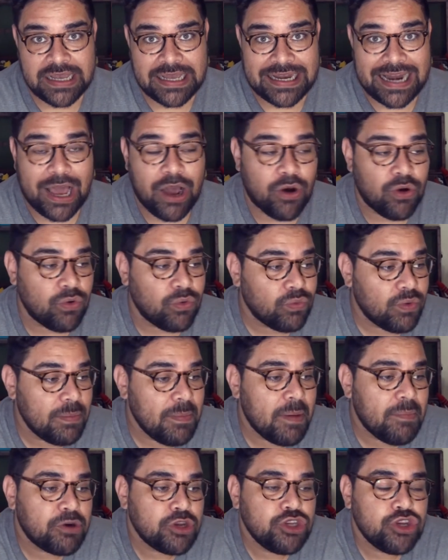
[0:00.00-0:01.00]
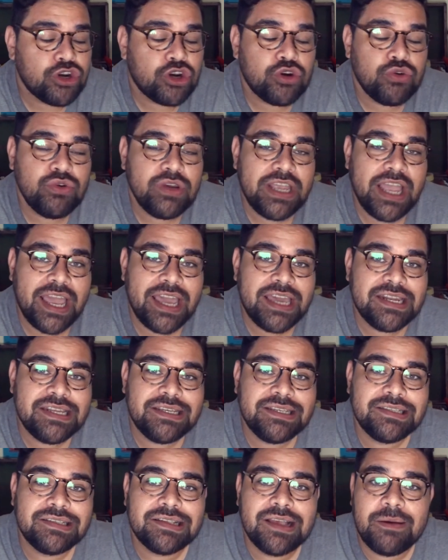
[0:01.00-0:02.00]
Now, remember, you're
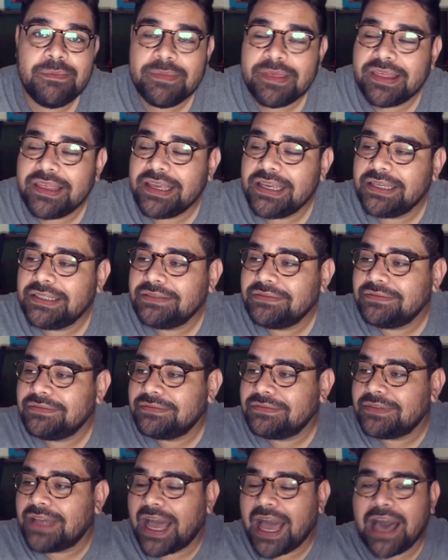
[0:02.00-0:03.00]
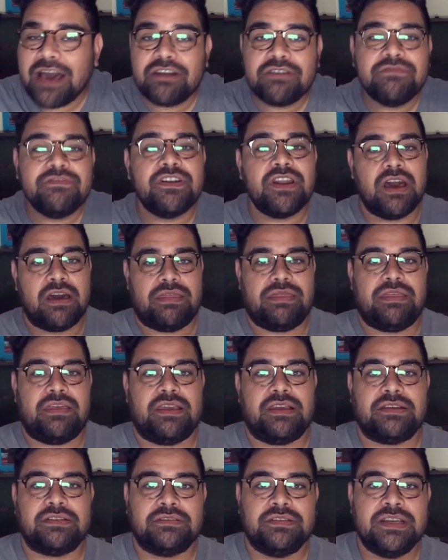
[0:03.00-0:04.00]
creating something out of nothing.